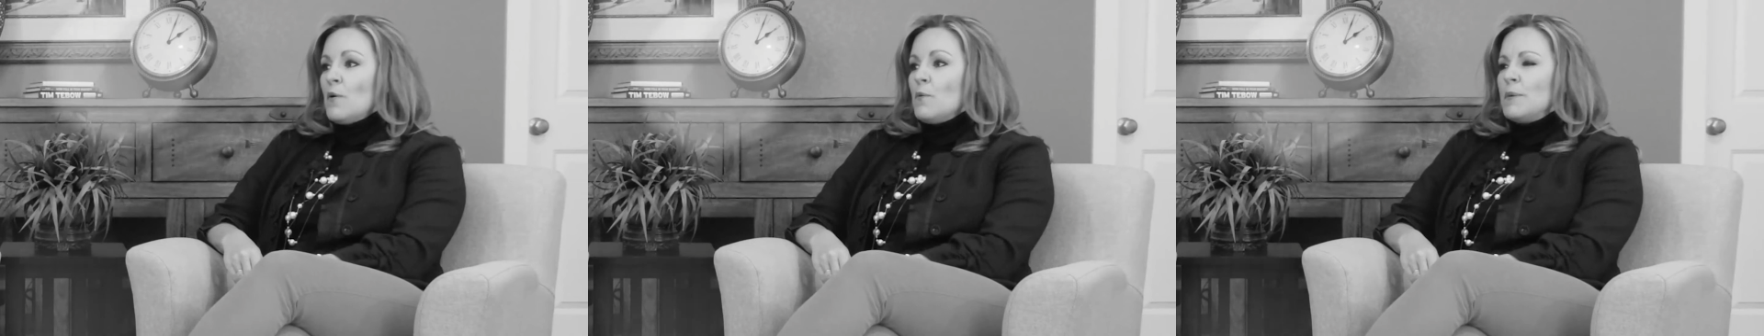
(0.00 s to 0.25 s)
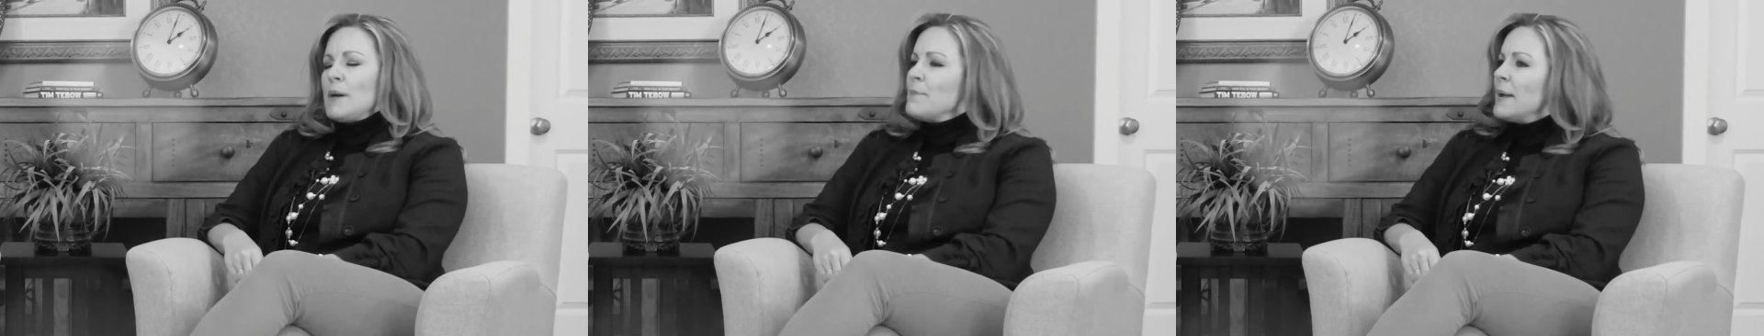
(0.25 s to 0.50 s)

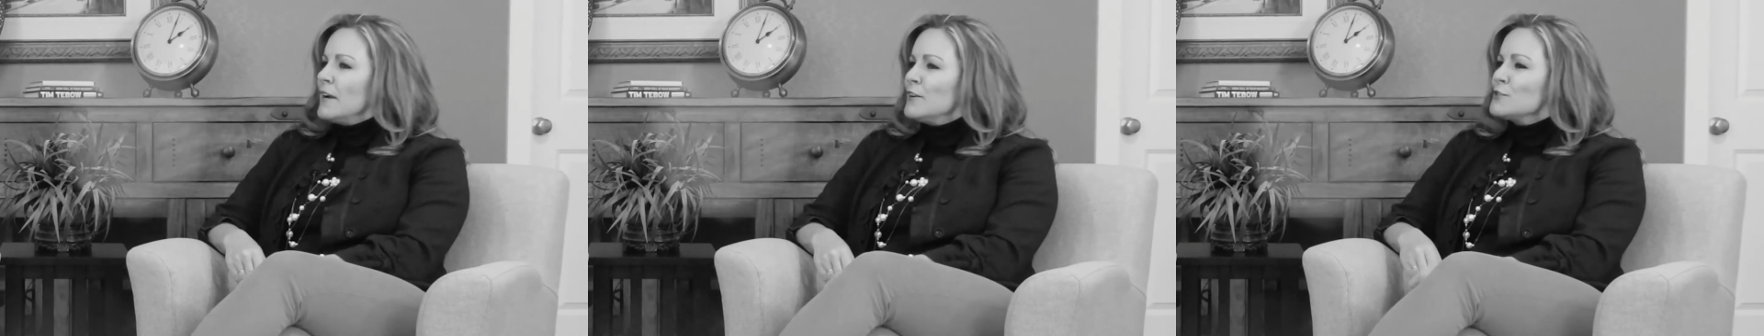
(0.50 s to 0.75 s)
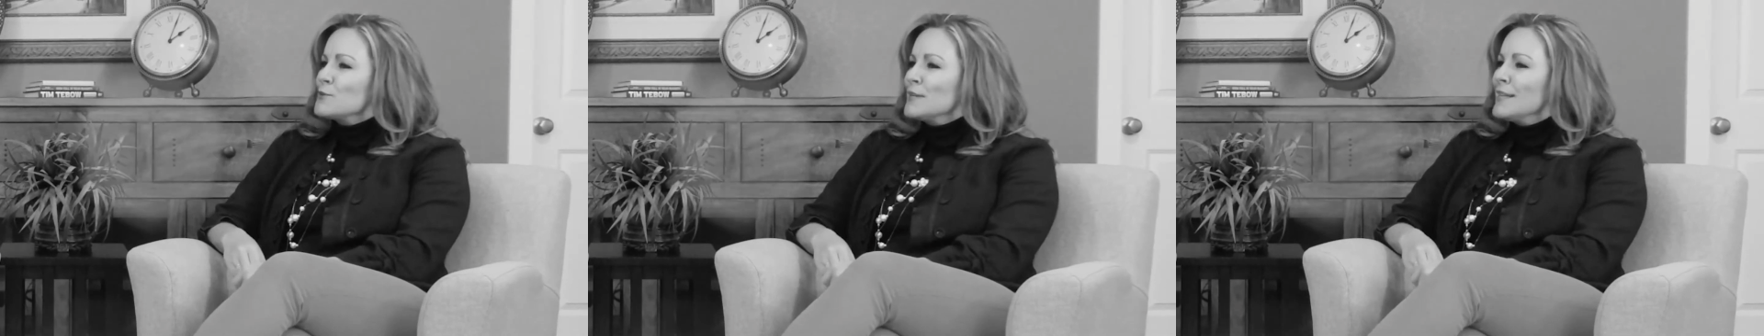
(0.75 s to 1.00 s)
When my
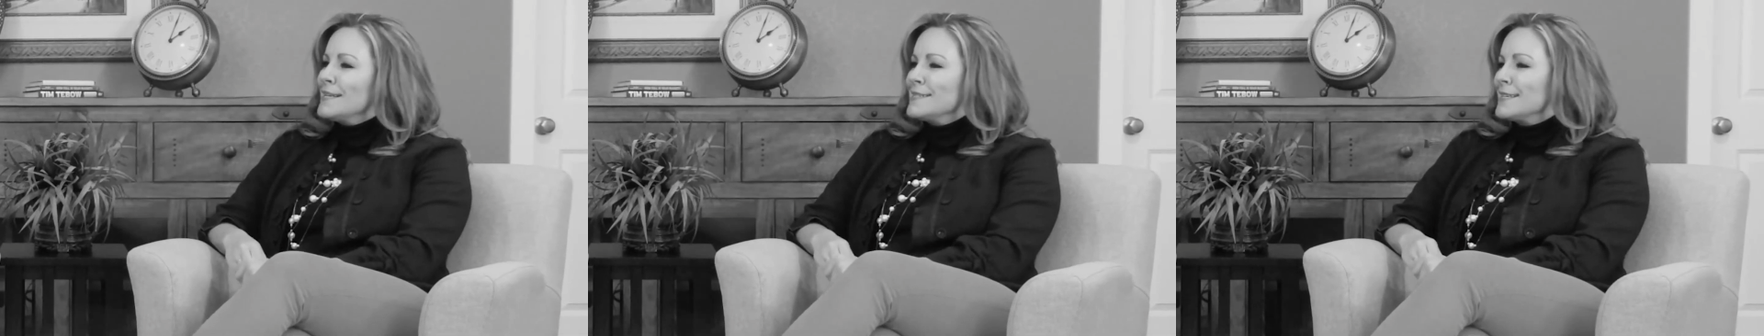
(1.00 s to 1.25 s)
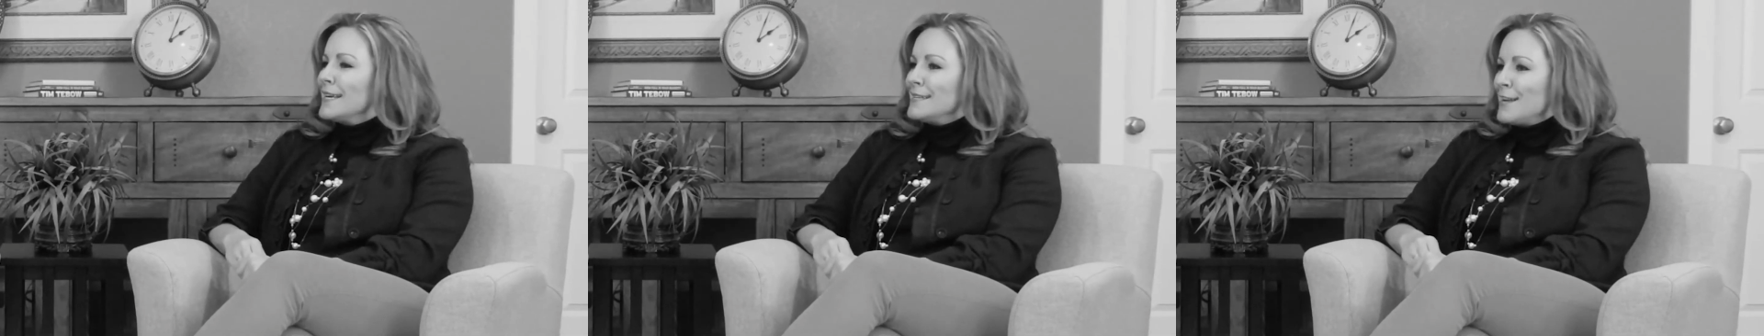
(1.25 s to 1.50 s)
parents realized
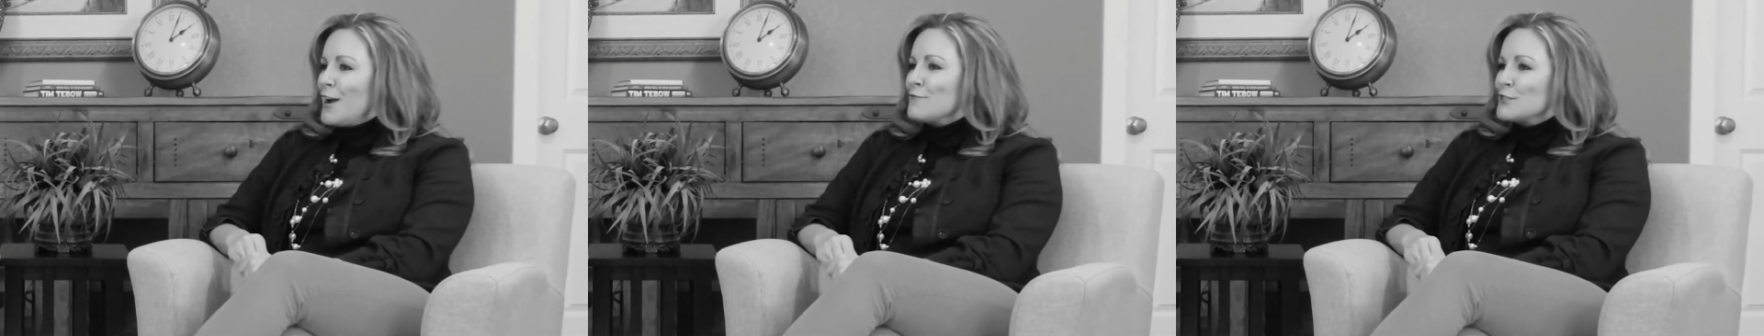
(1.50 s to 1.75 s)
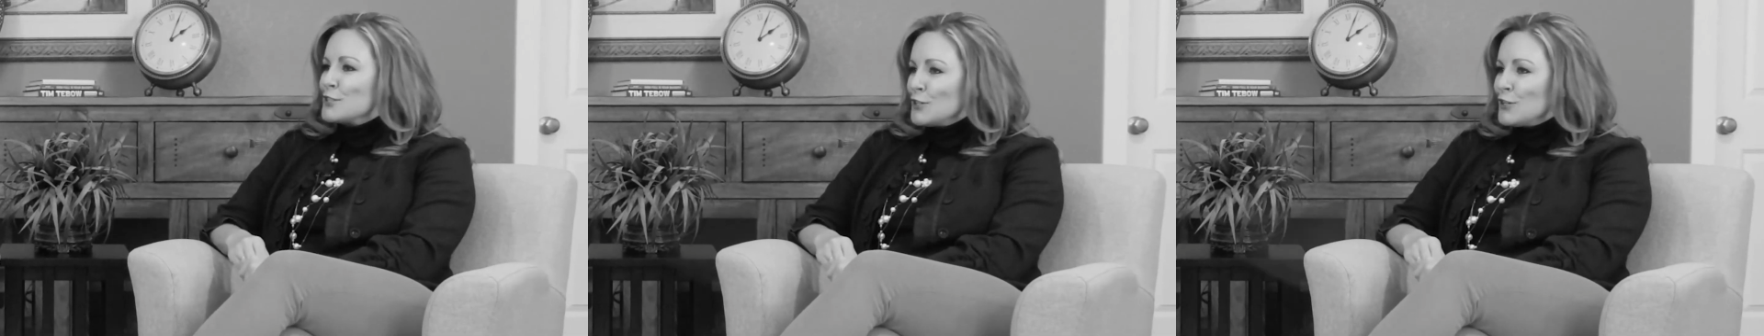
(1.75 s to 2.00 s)
that I had not
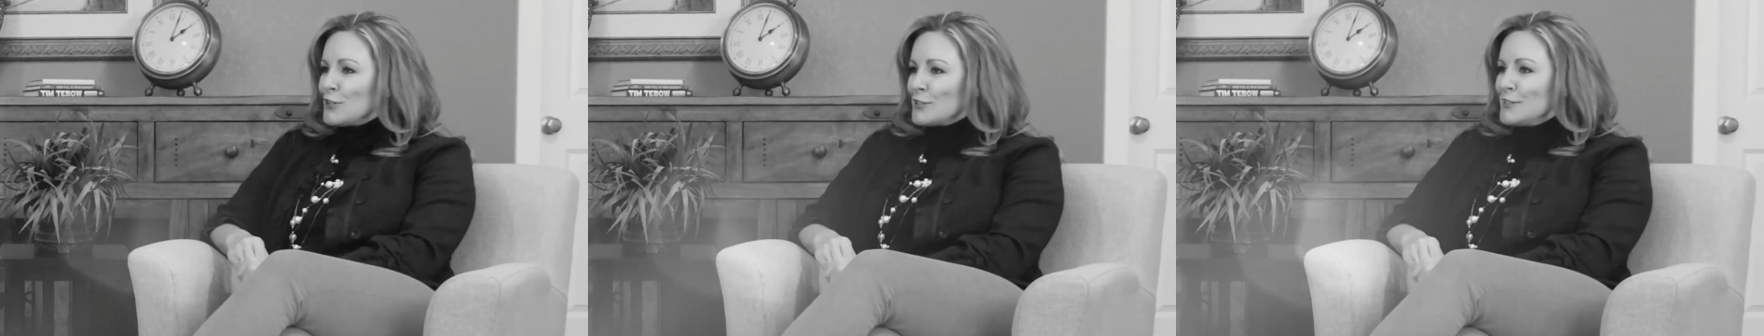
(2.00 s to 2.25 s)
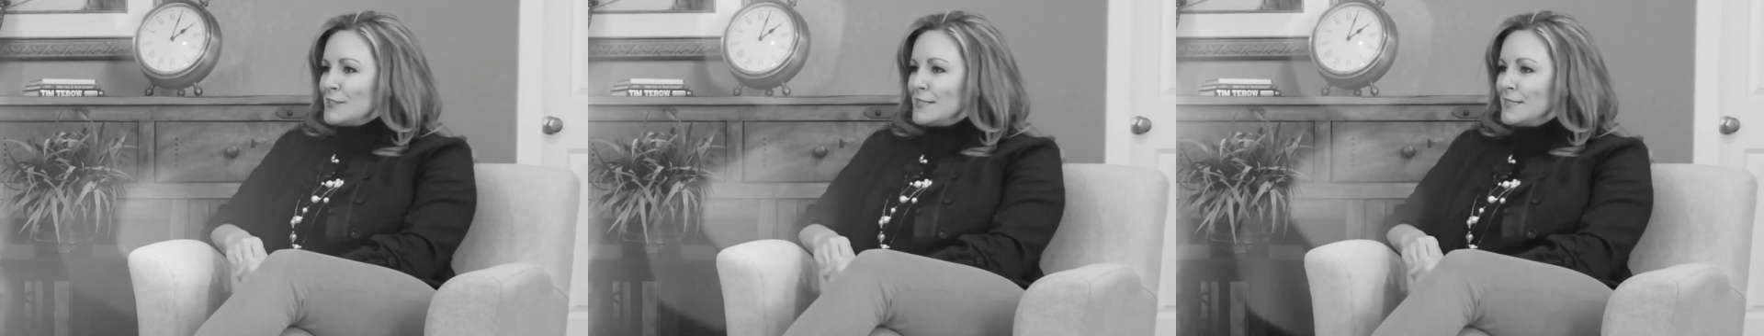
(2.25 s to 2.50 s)

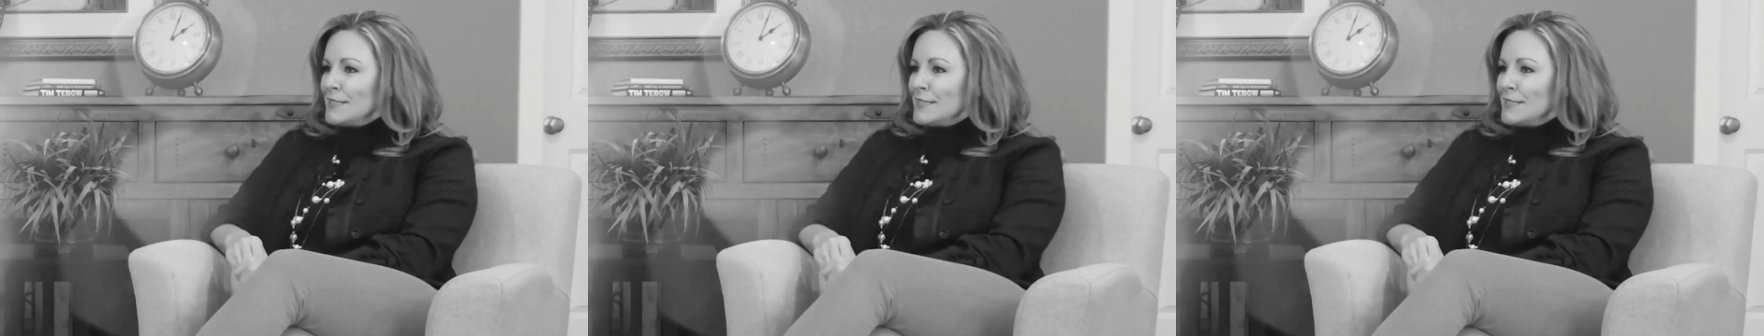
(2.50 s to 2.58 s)
returned,